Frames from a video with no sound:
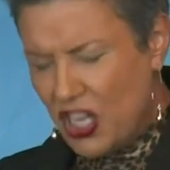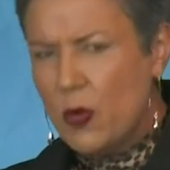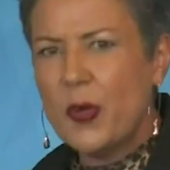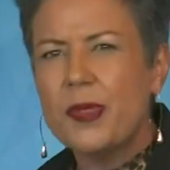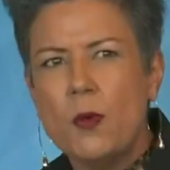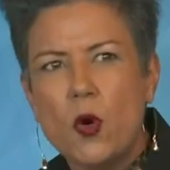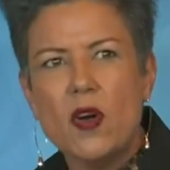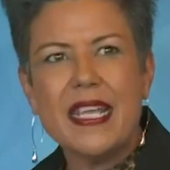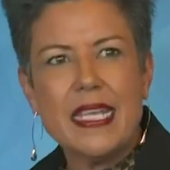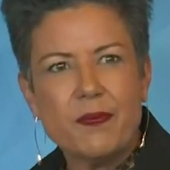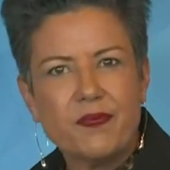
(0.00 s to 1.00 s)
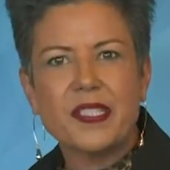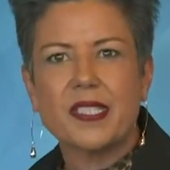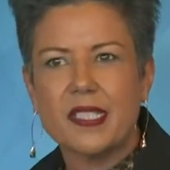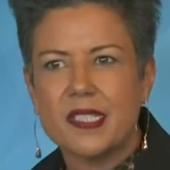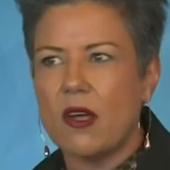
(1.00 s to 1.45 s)
with more
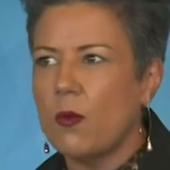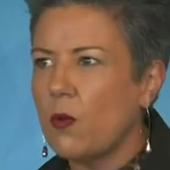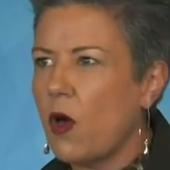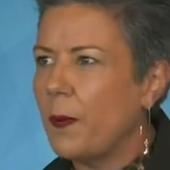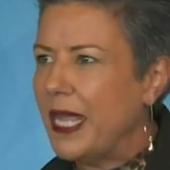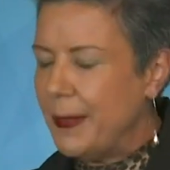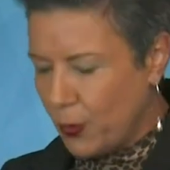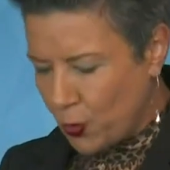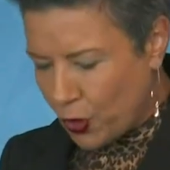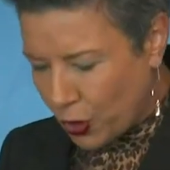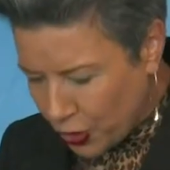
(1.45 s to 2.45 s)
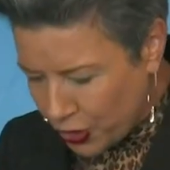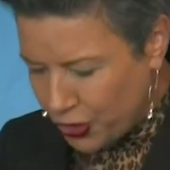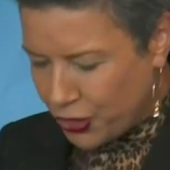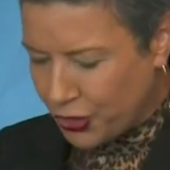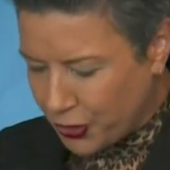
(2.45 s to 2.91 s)
emphasis on what people could
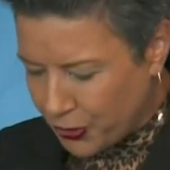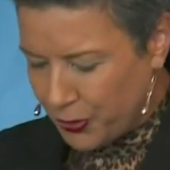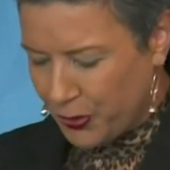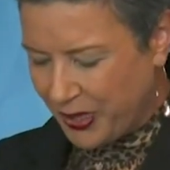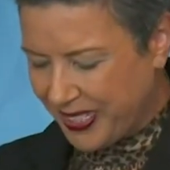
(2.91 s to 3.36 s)
do,